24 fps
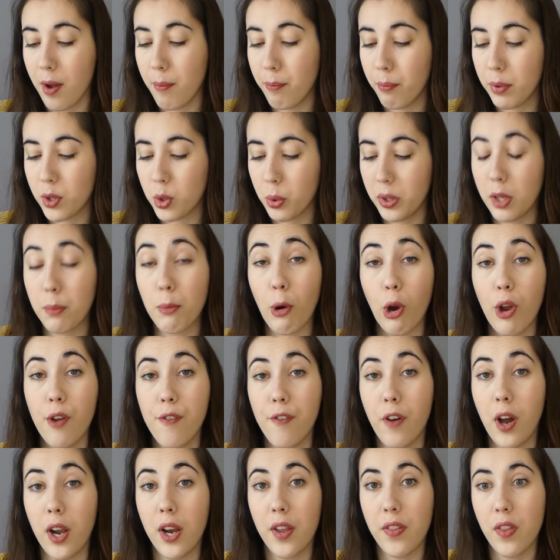between the
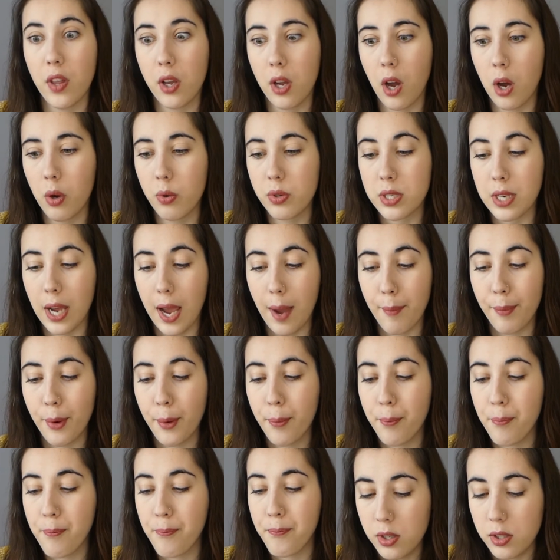profile and the goals tab.
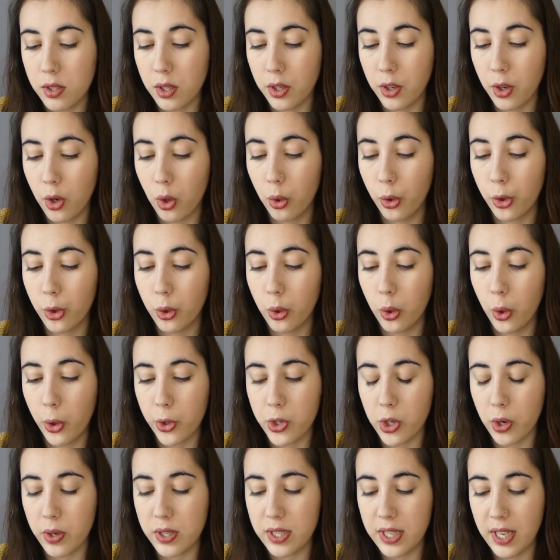So you've got all your
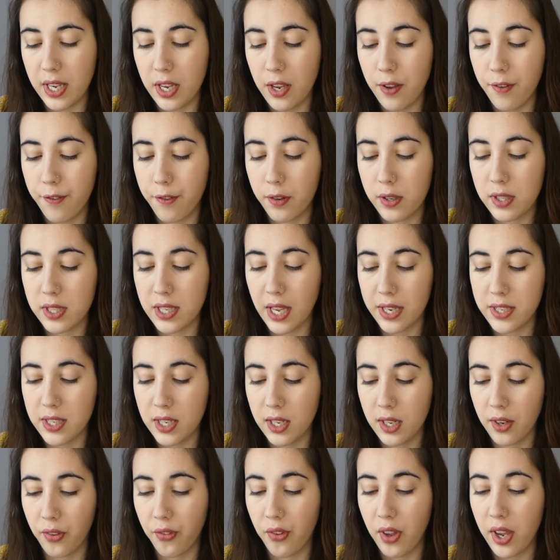auto save
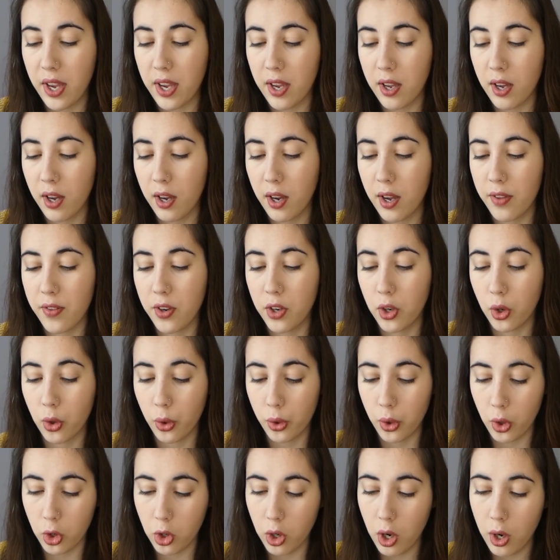settings here, and then you've got
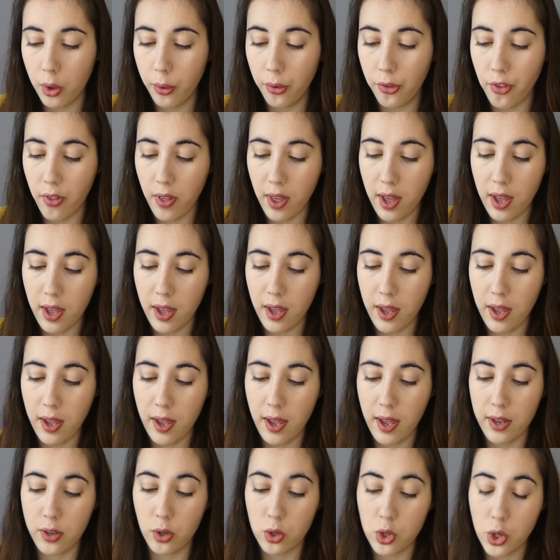your goals there
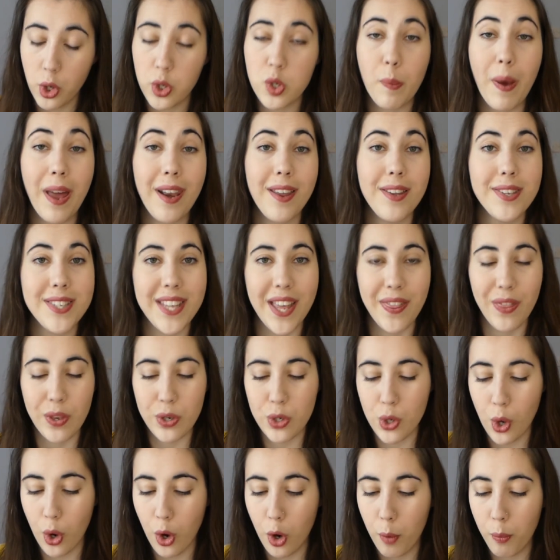and your total balance at the
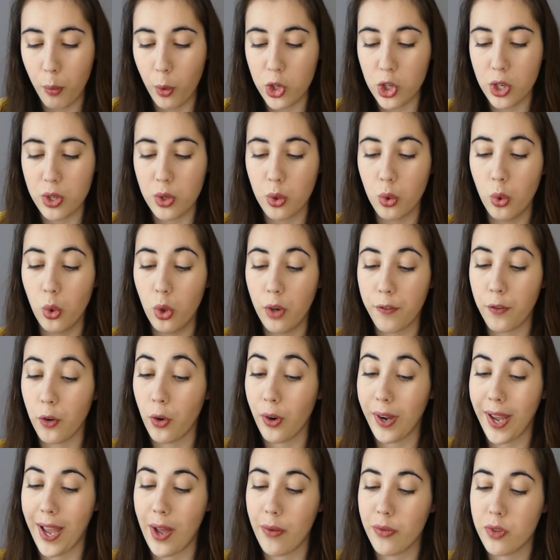top, which is all of your
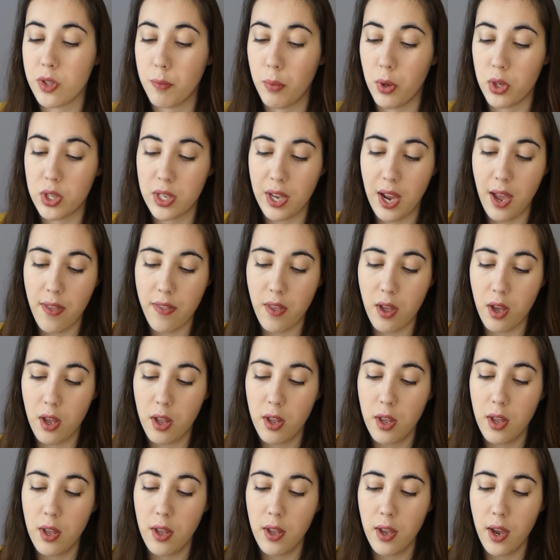accounts put together.
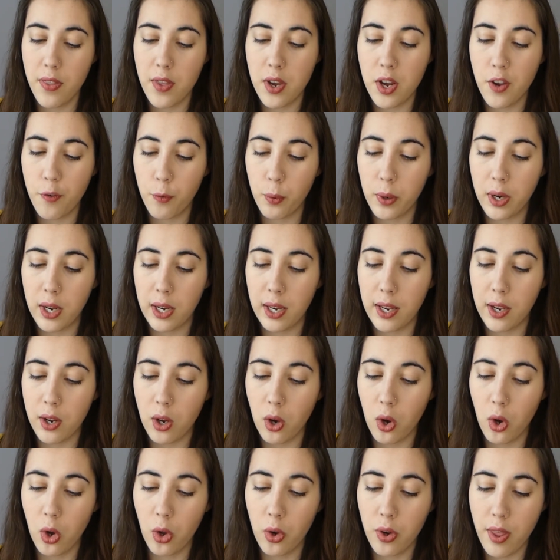And then if we click
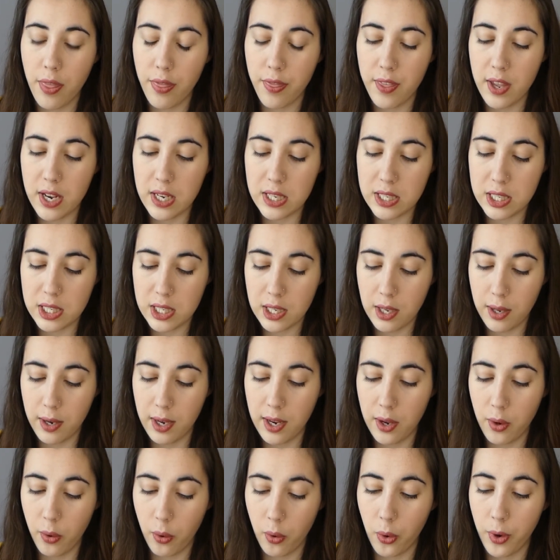on this
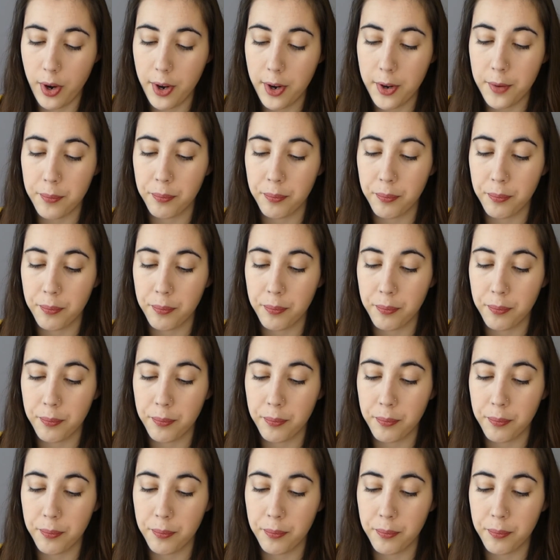little